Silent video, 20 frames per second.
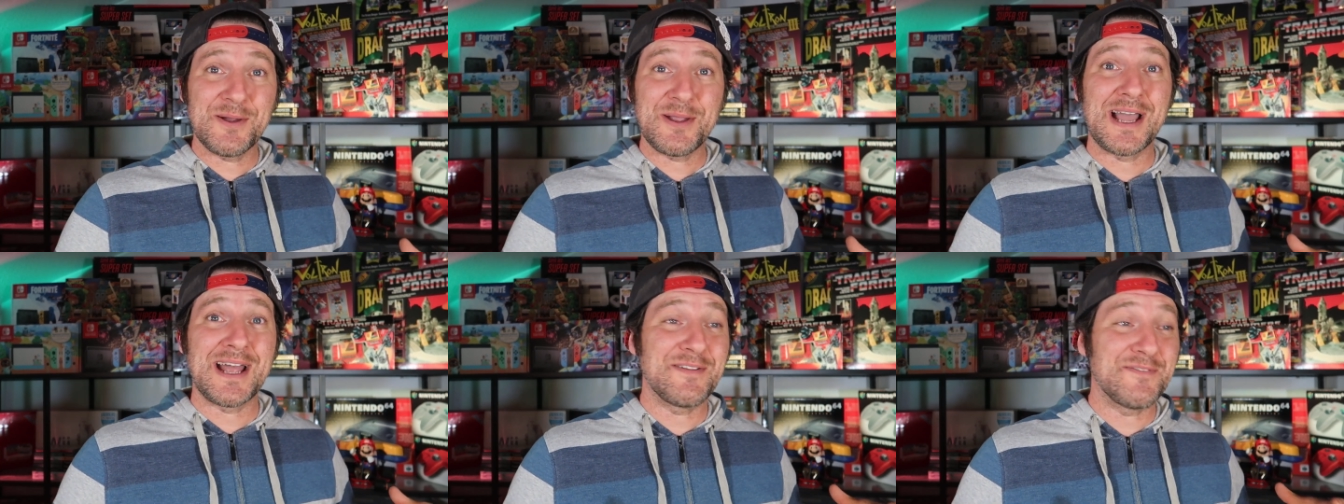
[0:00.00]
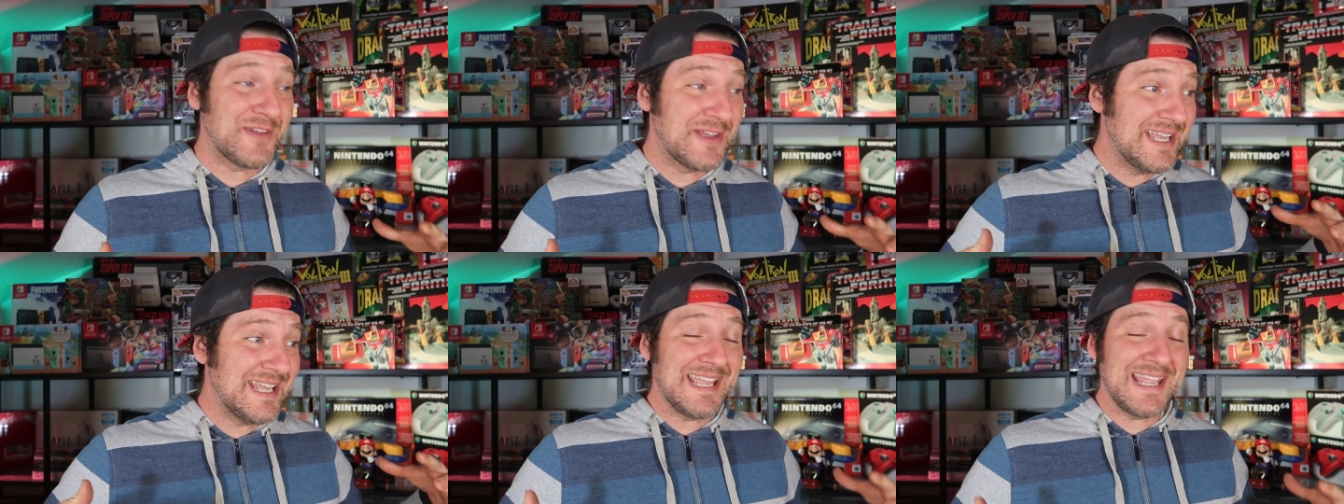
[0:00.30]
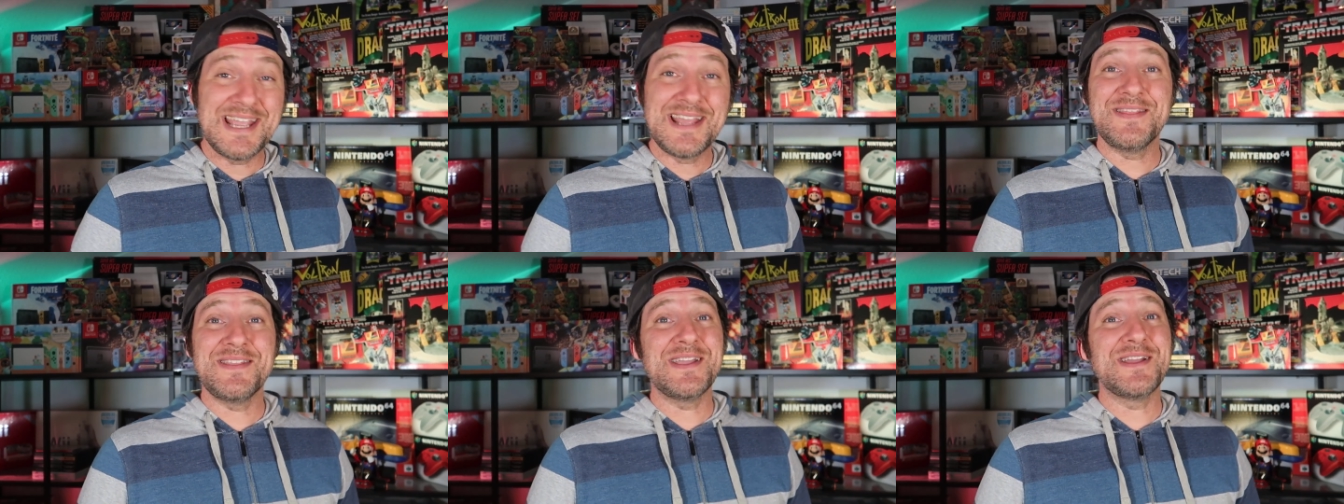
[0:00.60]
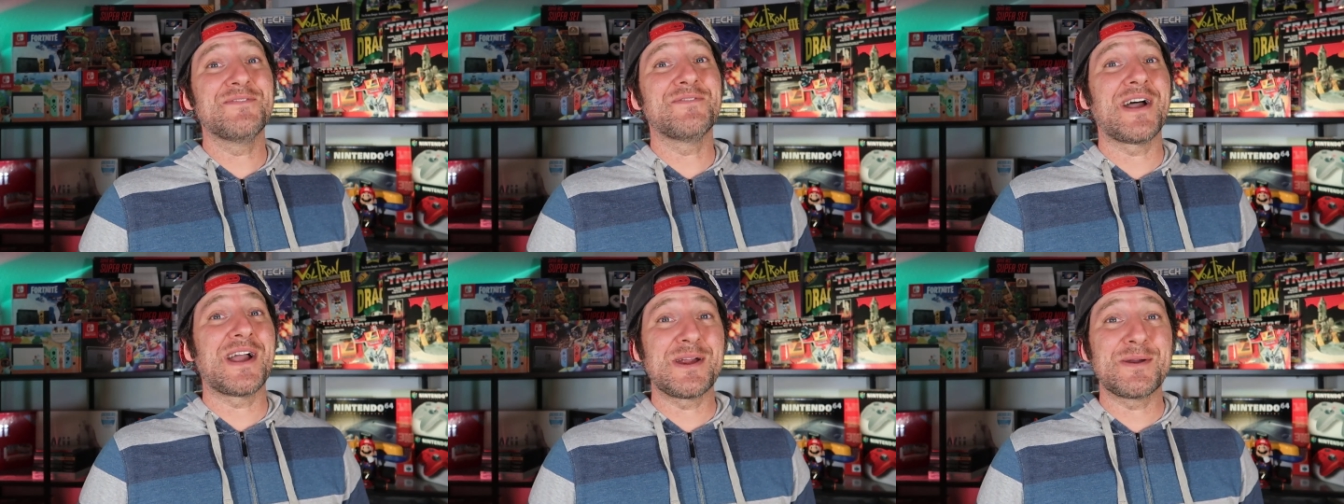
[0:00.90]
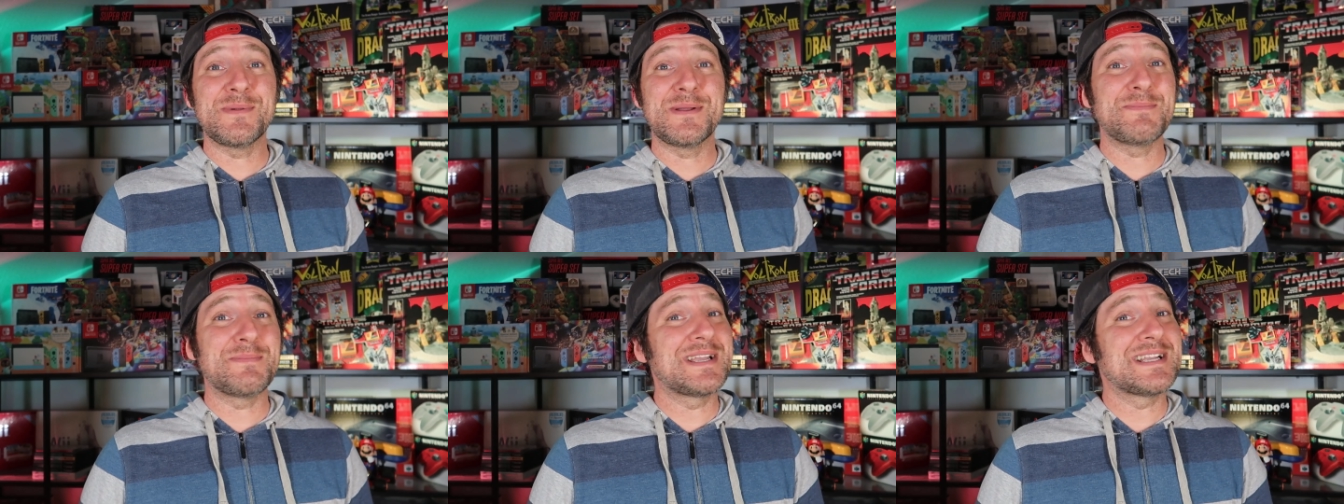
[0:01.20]
kind of in the
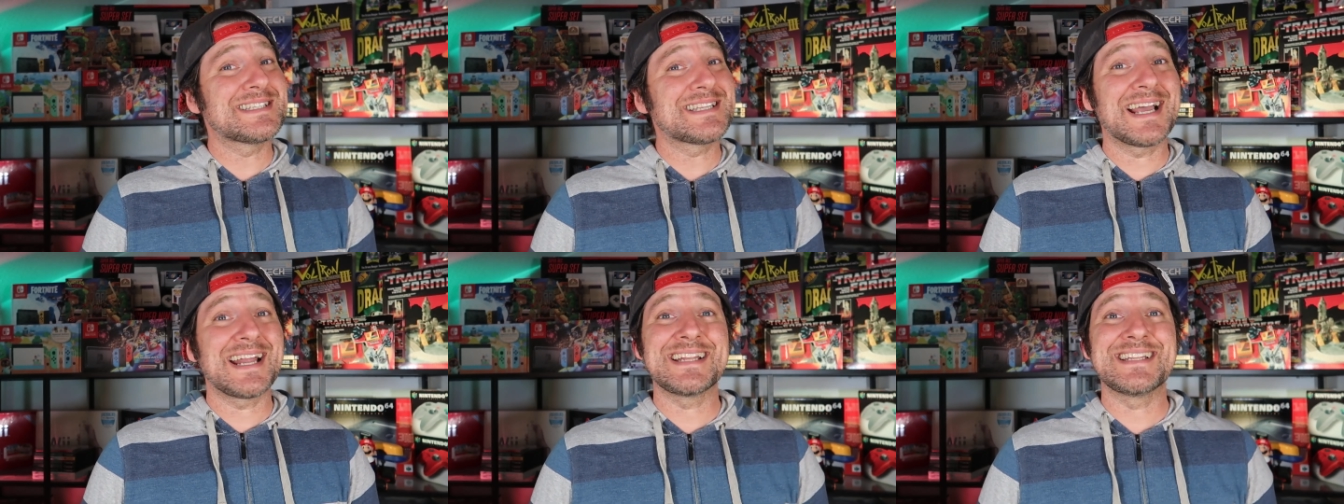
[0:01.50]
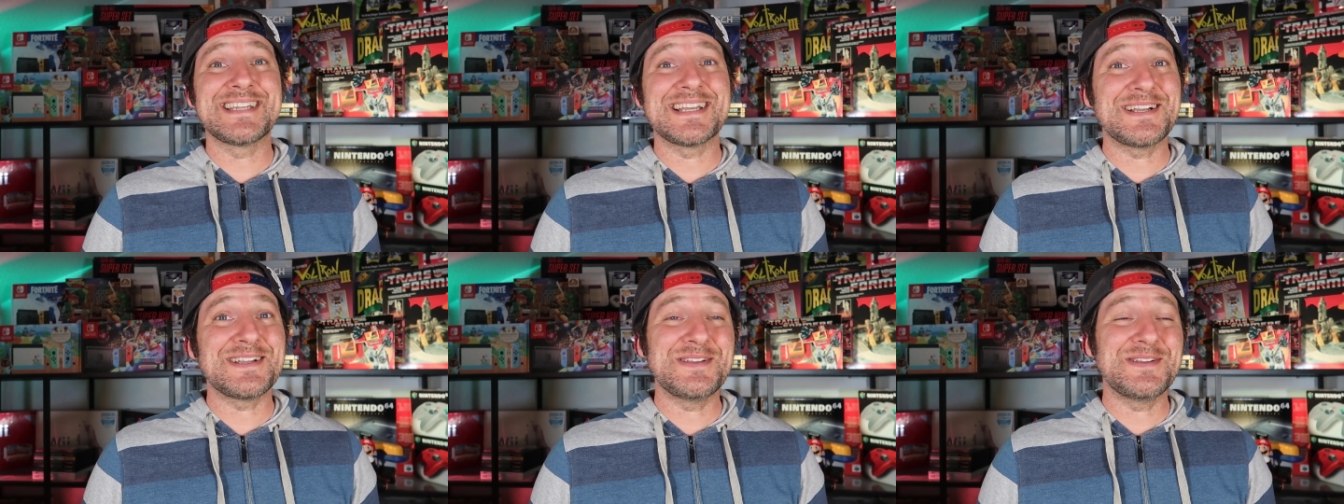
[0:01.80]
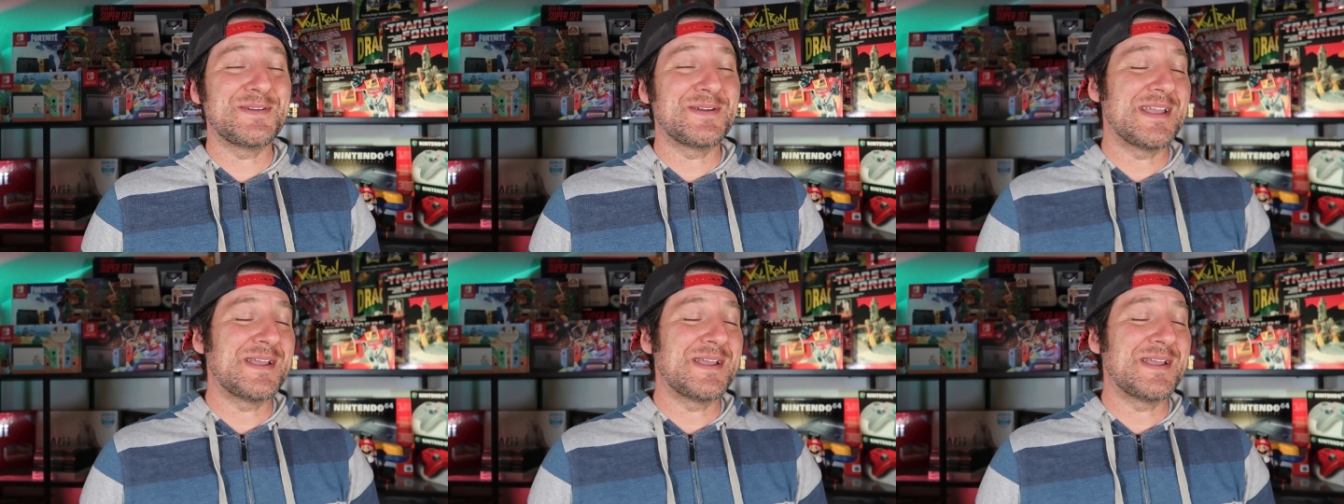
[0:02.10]
environment, because I gotta tell you,